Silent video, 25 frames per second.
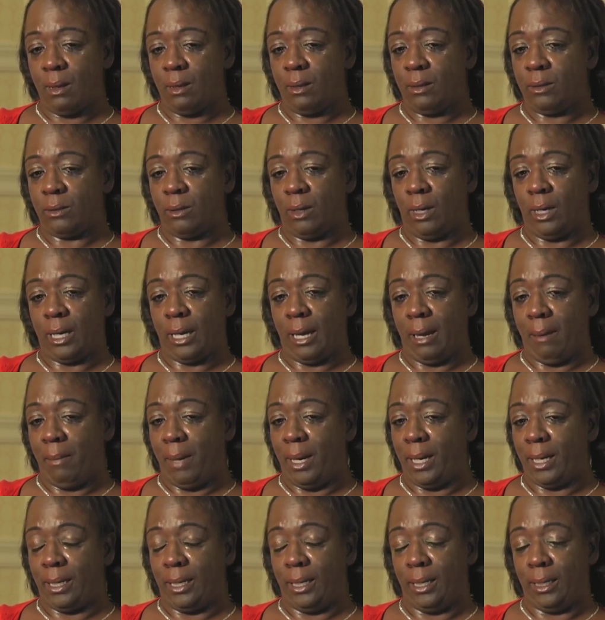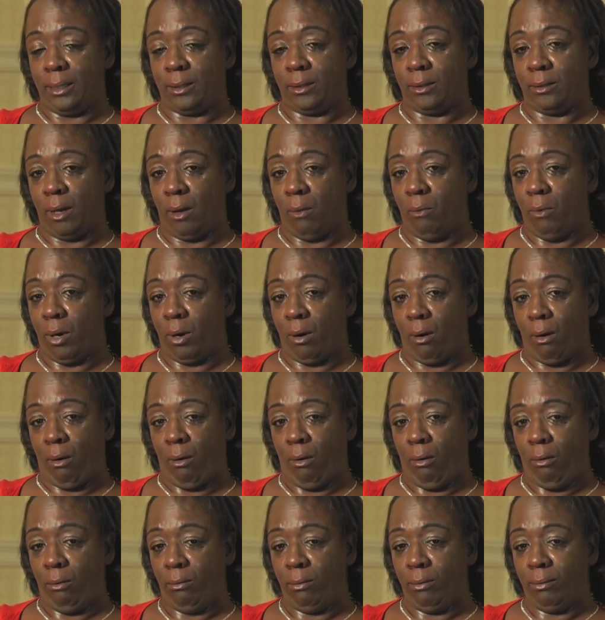So I got my kids and I went
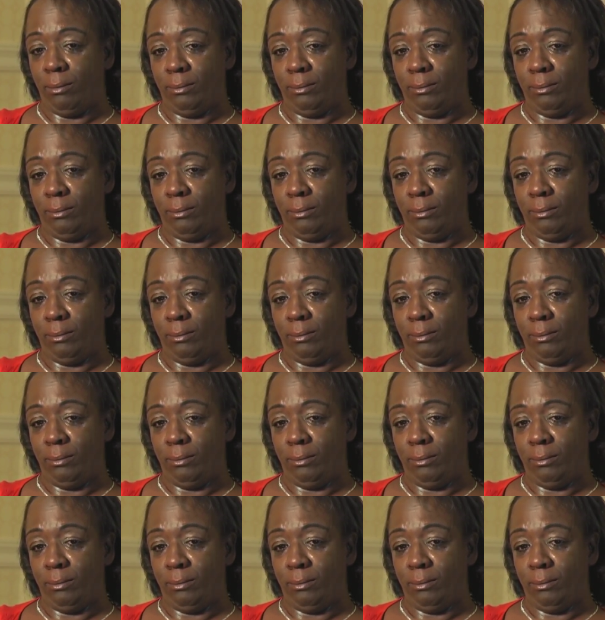home.